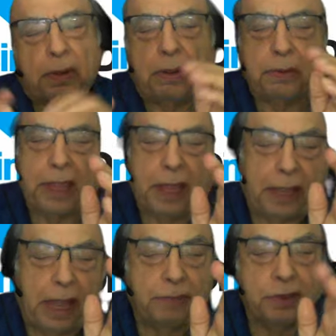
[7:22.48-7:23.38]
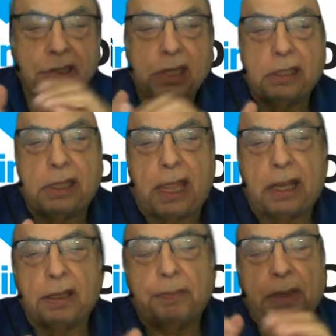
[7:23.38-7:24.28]
Okay, having said
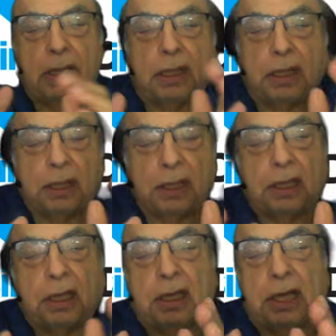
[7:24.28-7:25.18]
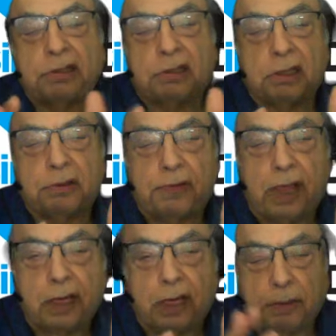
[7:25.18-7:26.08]
that, let's
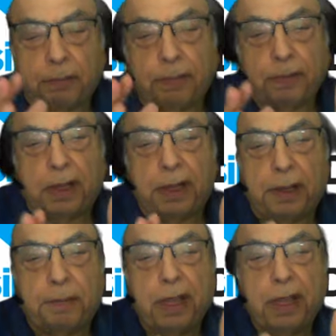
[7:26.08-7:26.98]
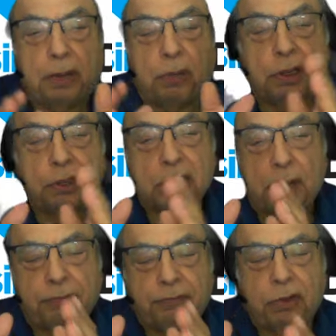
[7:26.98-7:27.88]
divide it up. What are
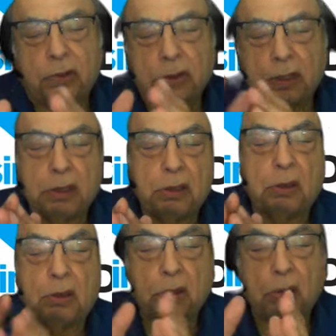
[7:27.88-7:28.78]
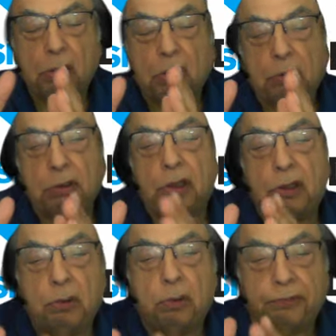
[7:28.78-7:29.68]
some of your
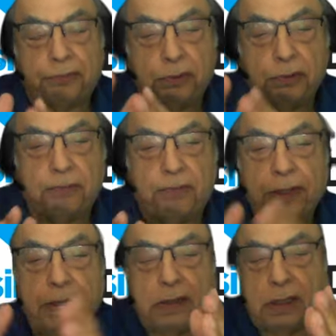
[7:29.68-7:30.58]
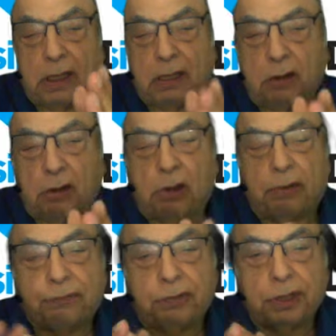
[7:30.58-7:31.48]
newer food
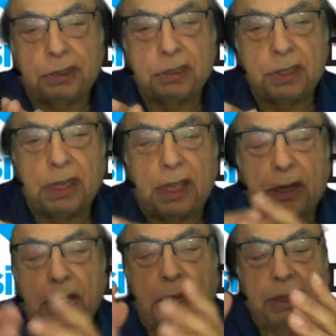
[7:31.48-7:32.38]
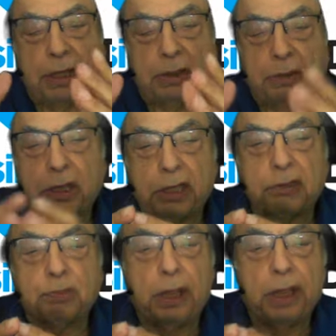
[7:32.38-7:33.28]
offerings, and
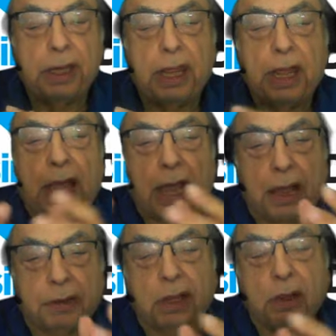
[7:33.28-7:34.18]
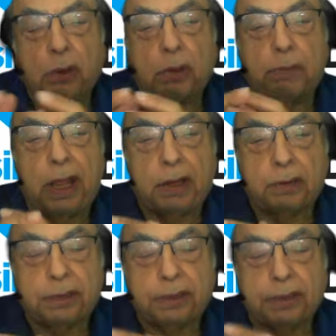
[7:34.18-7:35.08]
explain how they go
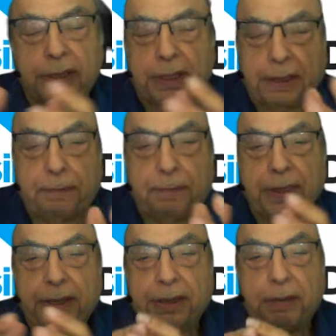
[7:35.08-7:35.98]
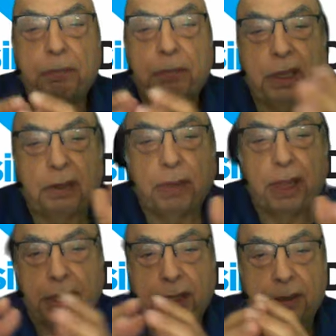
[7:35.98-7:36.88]
about being
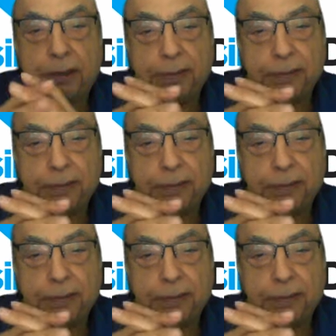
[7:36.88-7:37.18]
made?